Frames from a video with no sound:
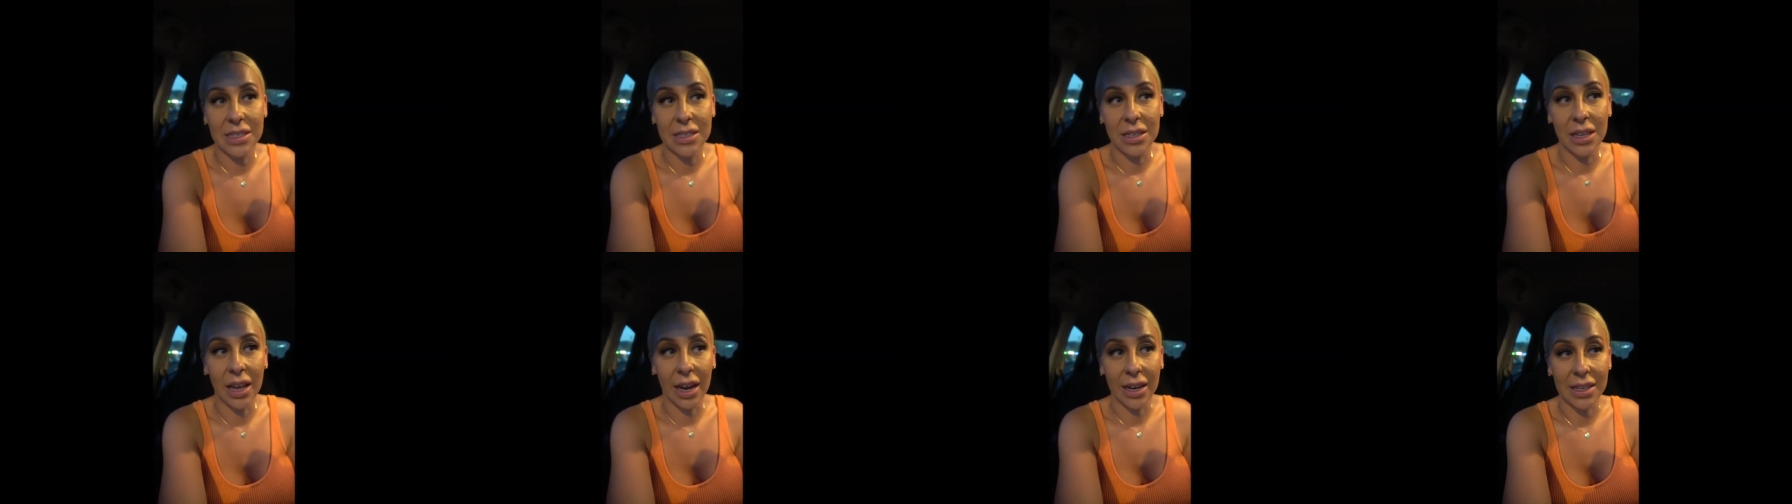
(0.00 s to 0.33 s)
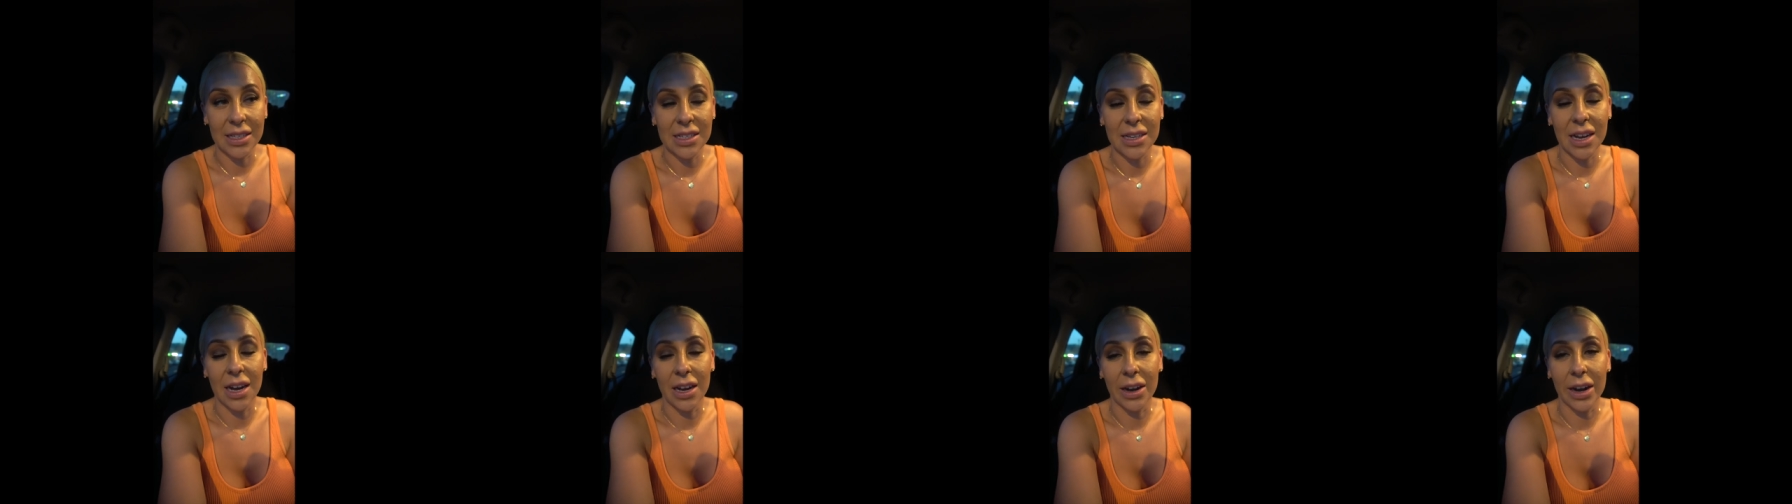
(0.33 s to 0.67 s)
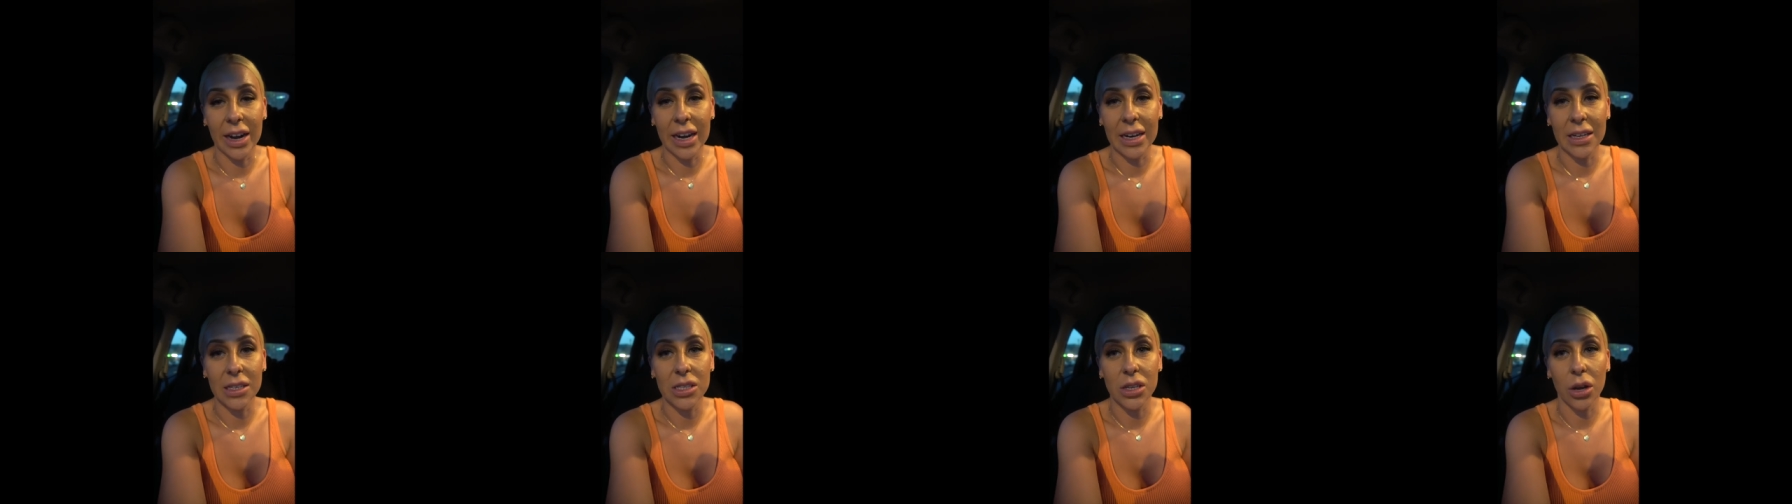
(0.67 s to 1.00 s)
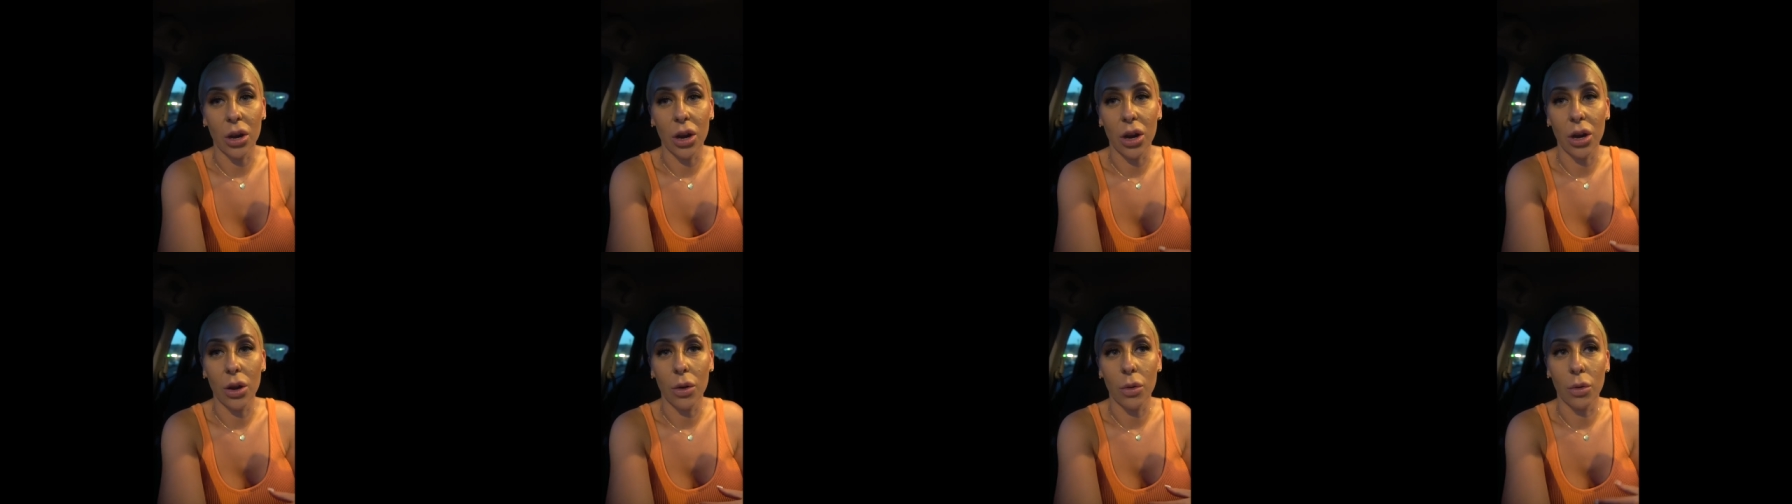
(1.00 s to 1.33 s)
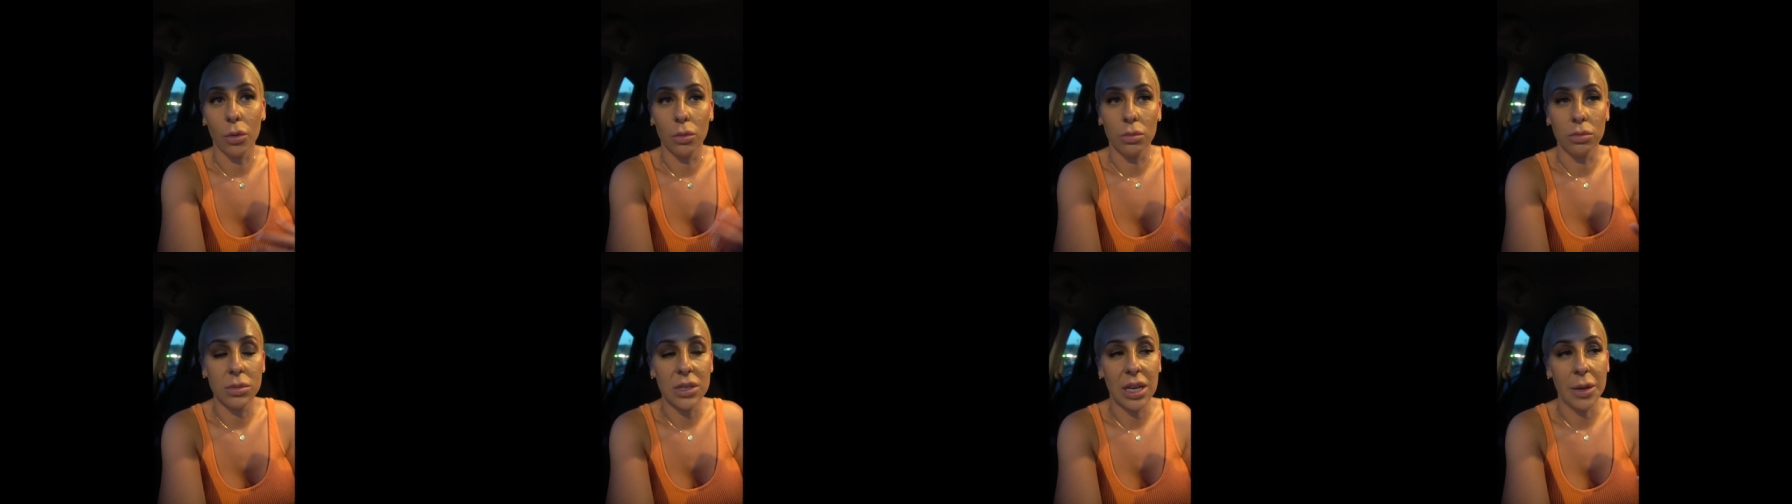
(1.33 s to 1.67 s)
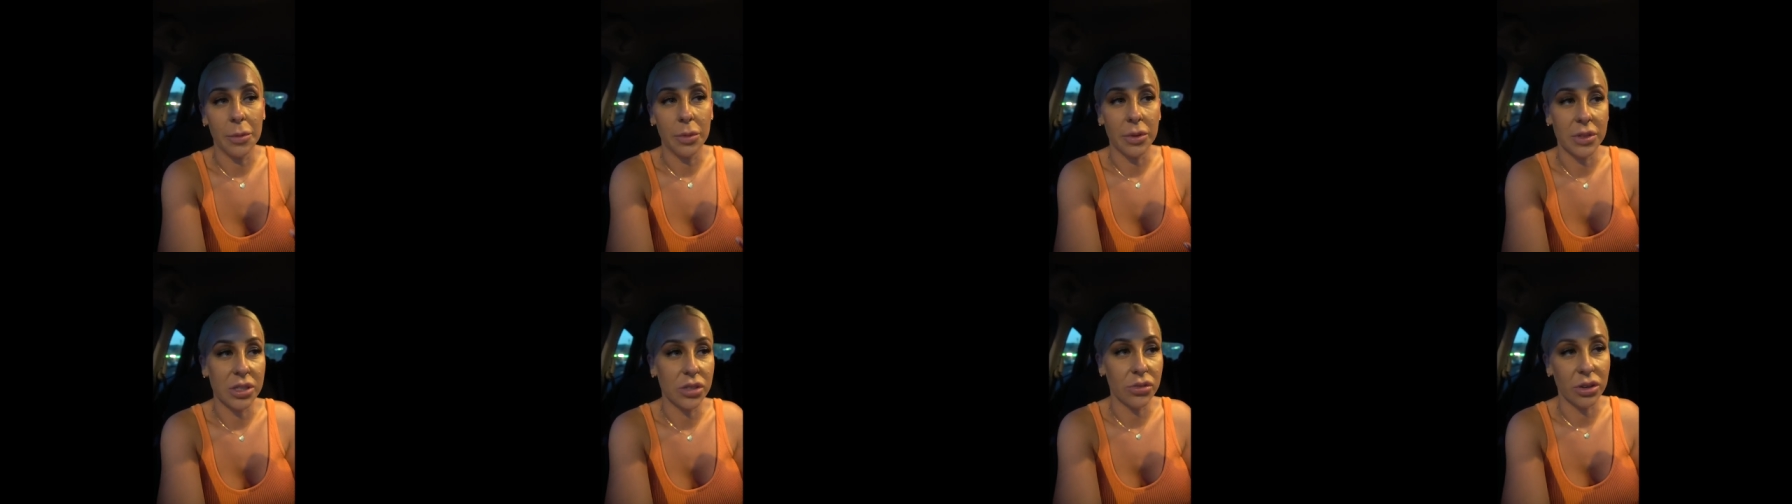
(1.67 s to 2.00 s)
like scarring so or
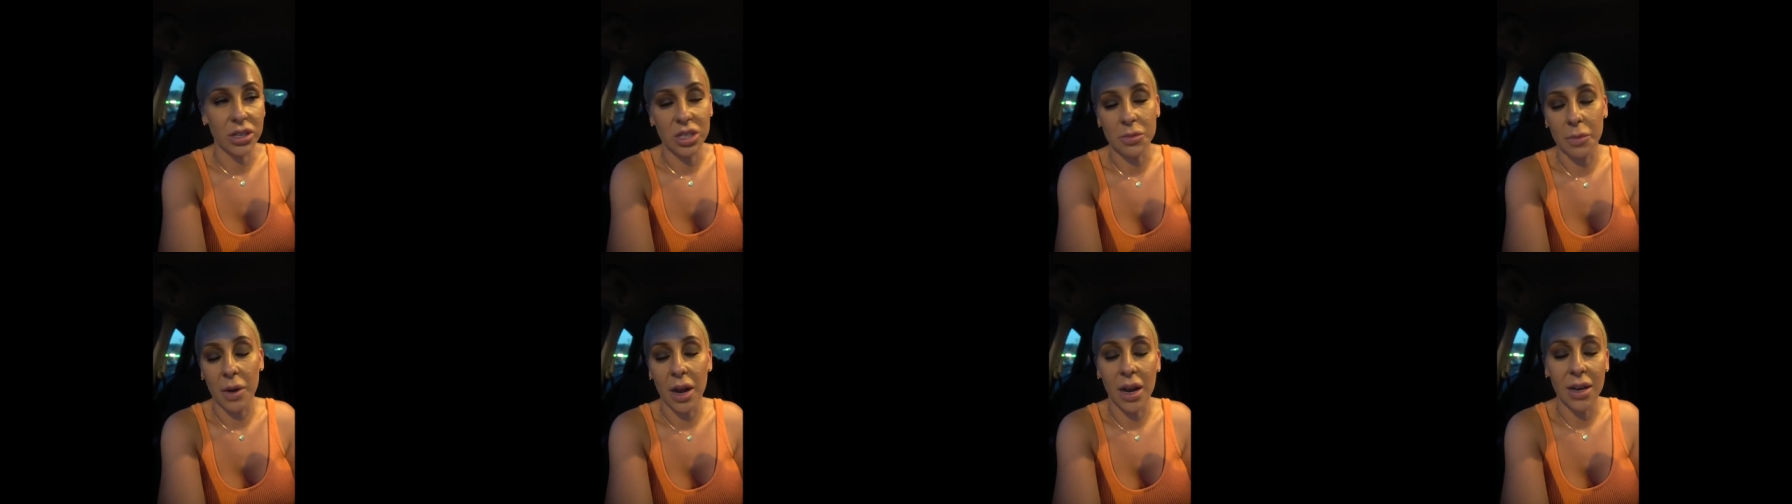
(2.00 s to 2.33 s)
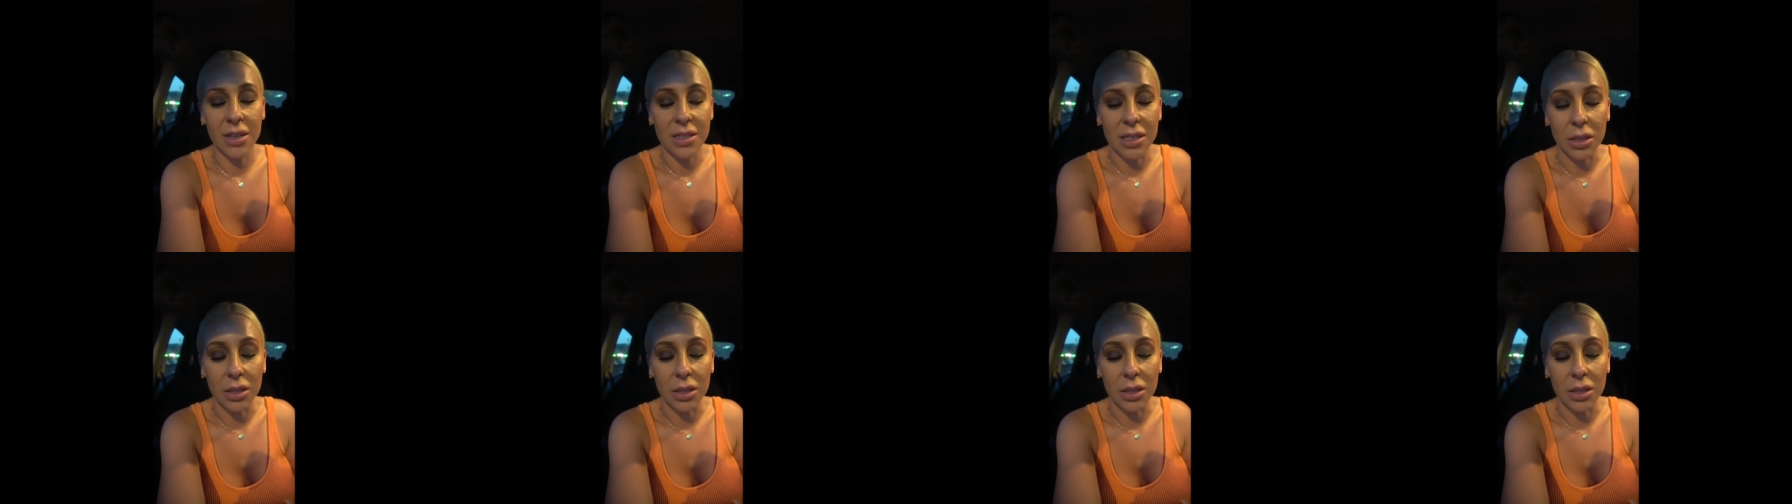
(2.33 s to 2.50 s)
deeper stretch marks